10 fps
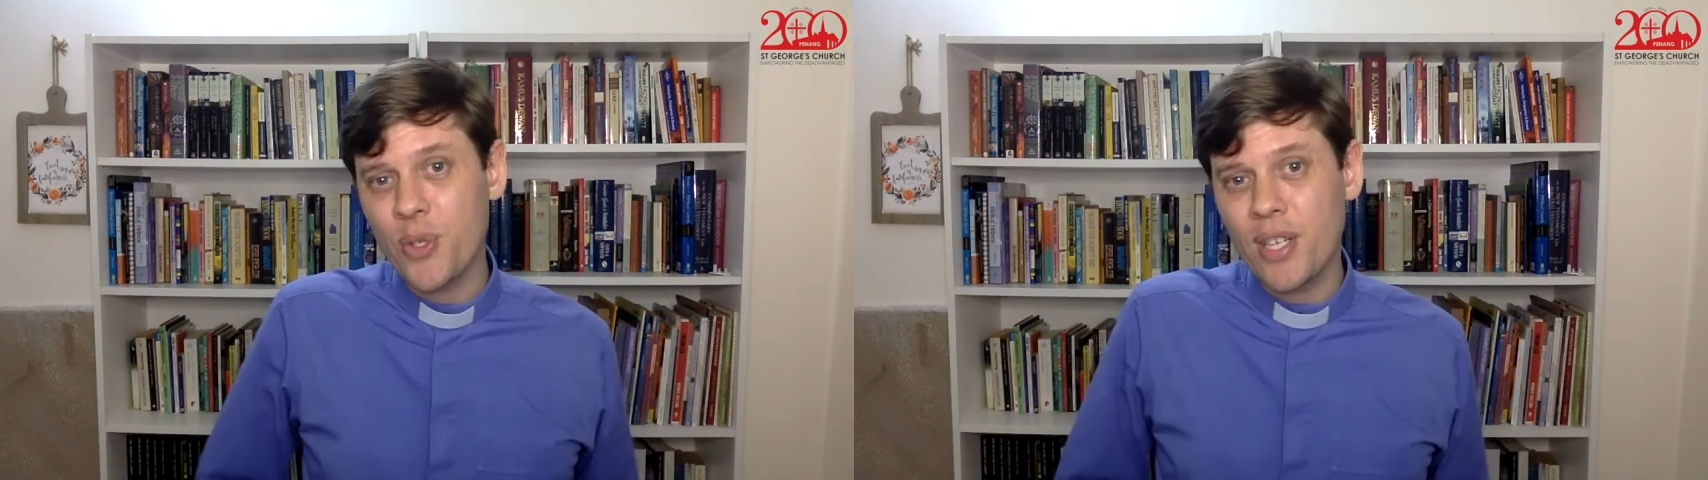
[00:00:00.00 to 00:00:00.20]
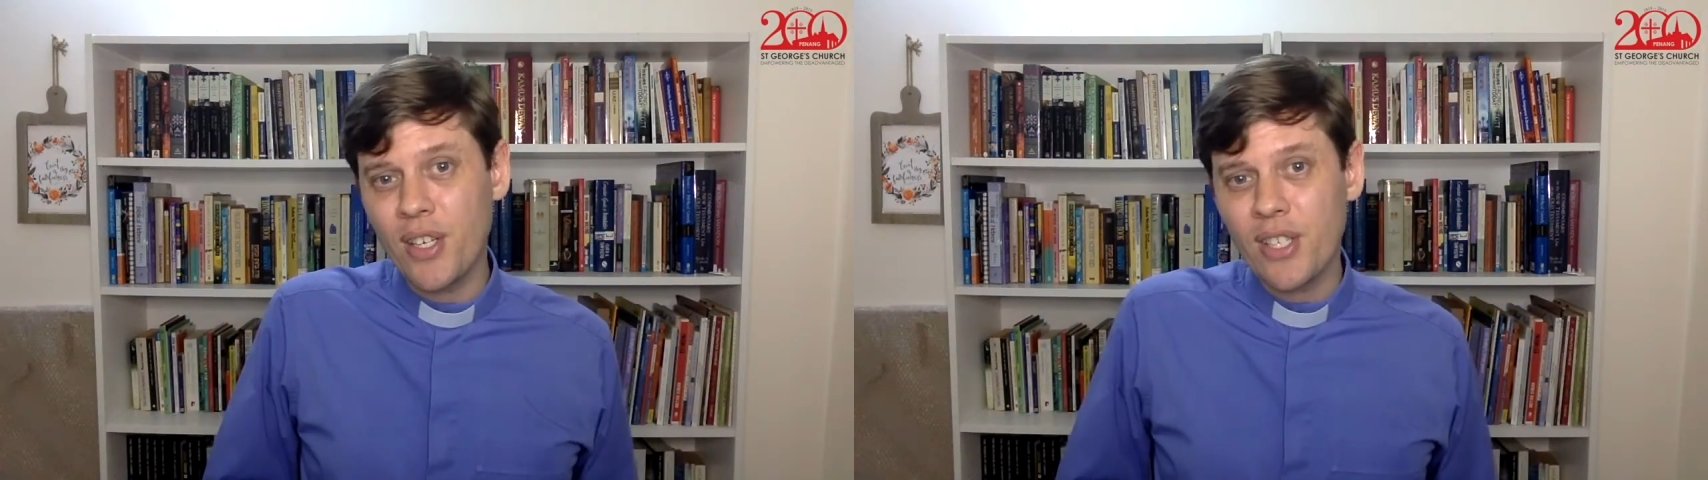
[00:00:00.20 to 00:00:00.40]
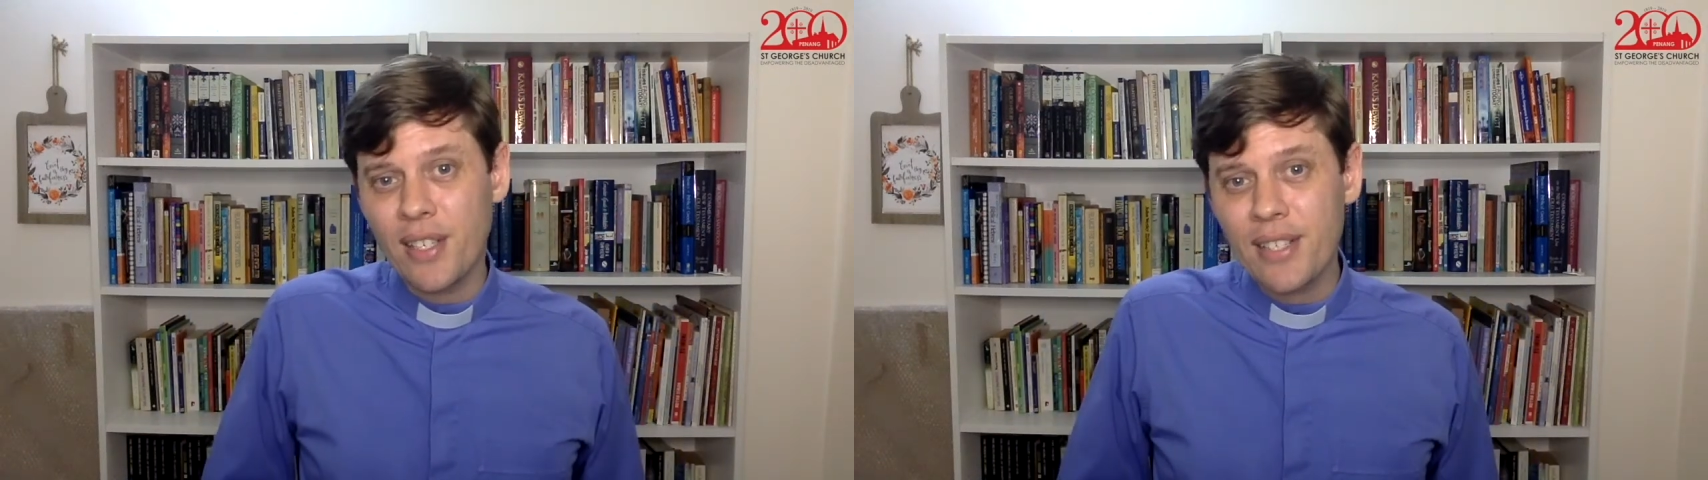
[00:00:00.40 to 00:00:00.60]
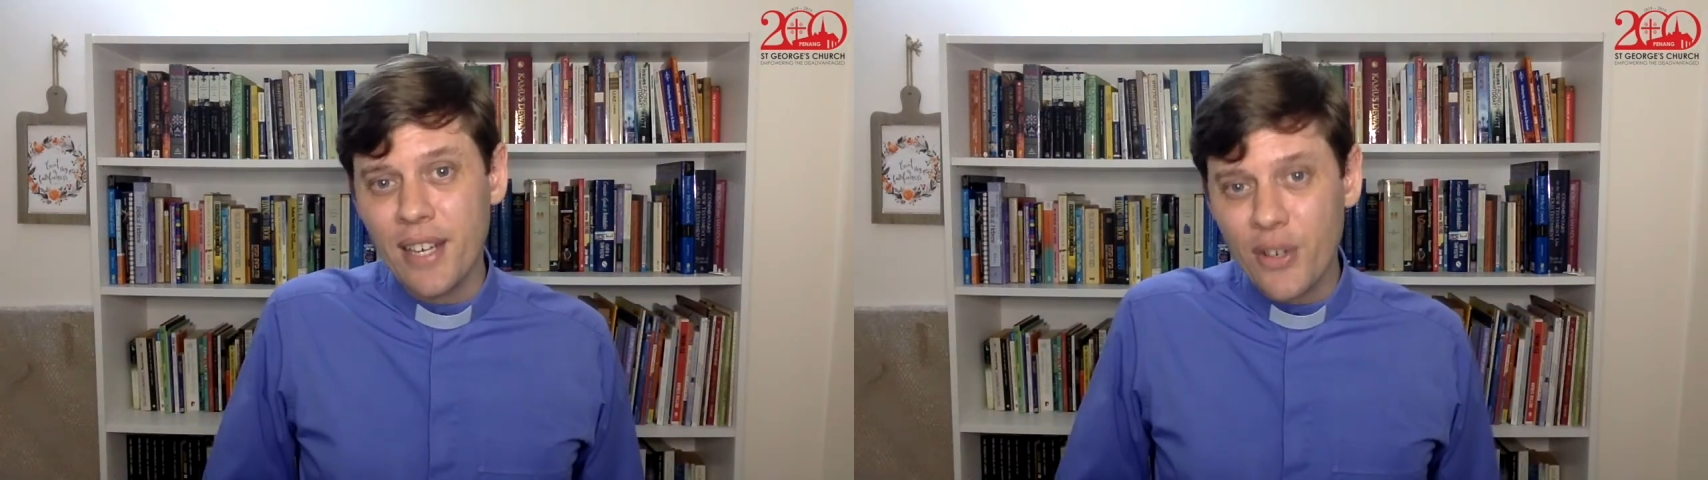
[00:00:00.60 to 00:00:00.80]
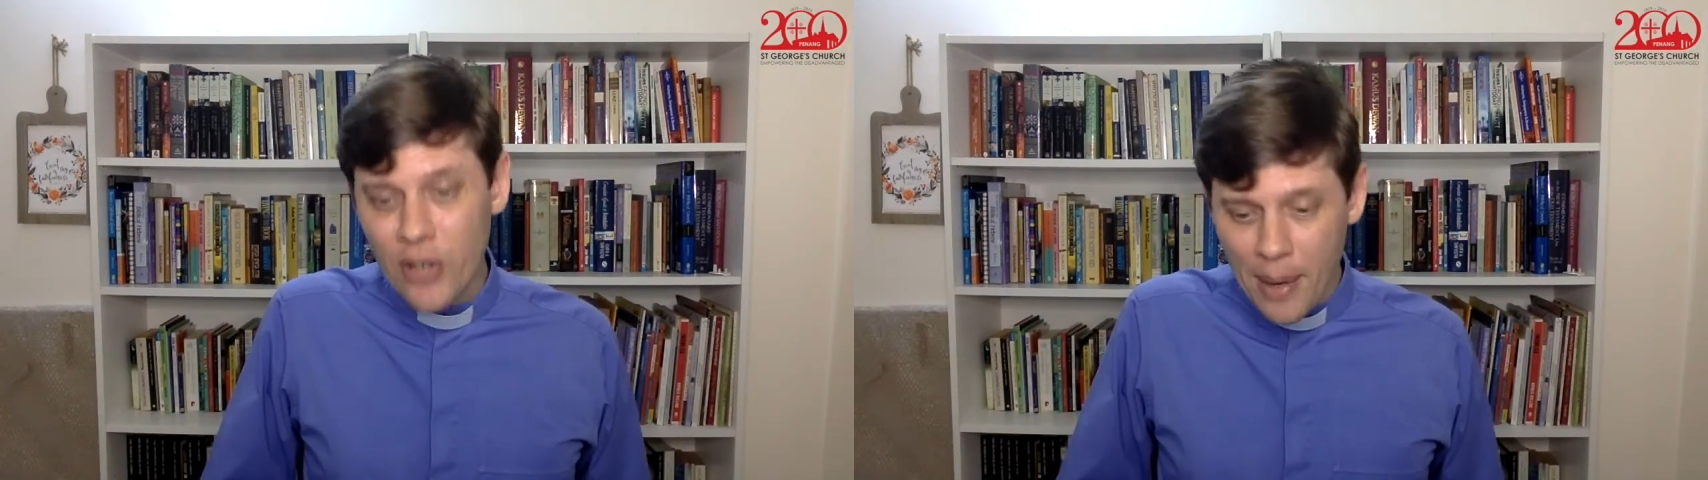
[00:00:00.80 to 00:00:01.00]
teachings
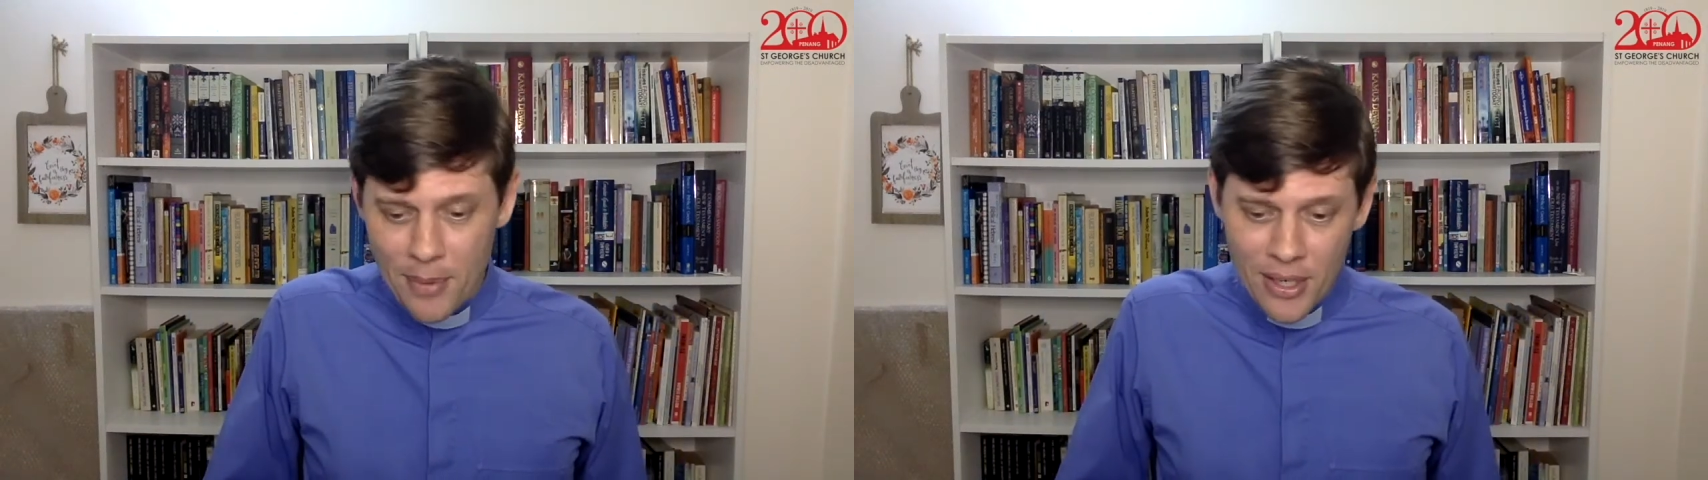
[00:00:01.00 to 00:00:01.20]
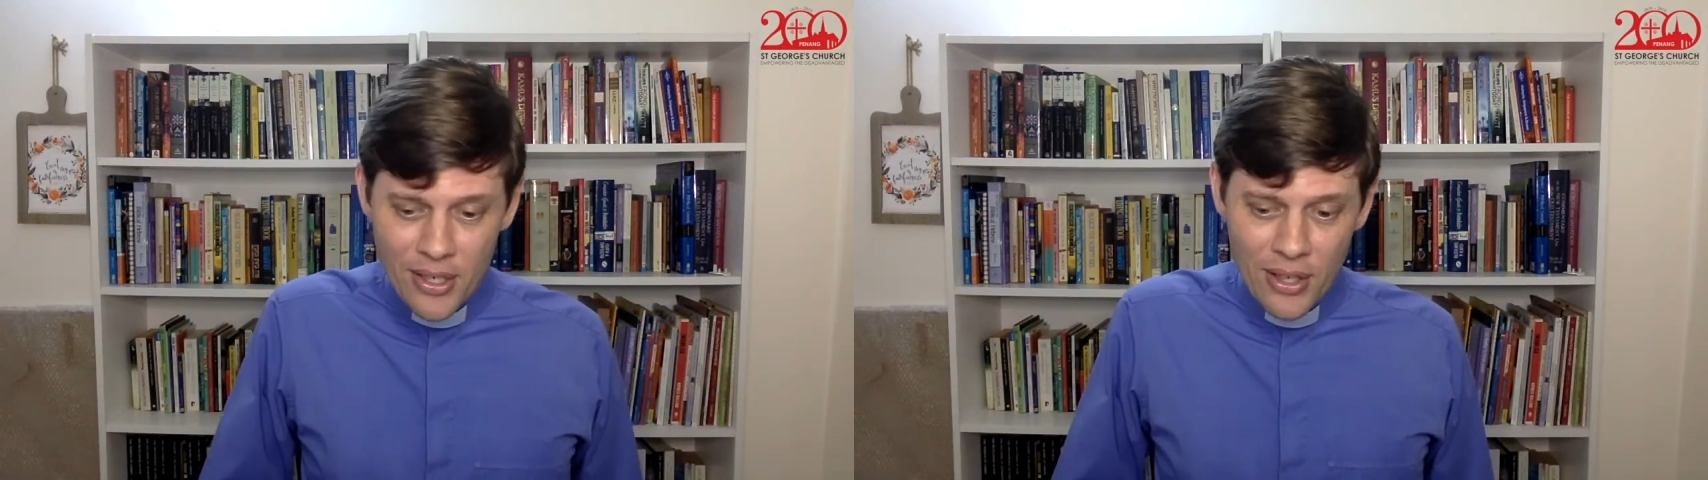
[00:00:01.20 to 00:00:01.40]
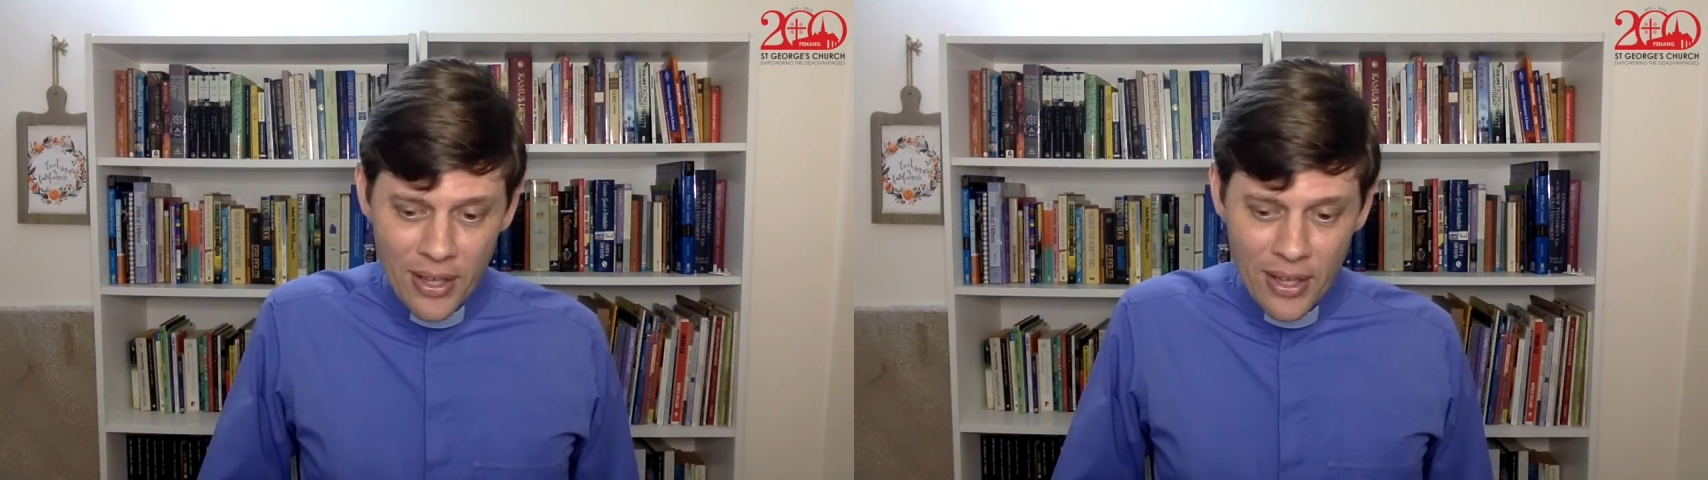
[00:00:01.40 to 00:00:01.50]
had crept into the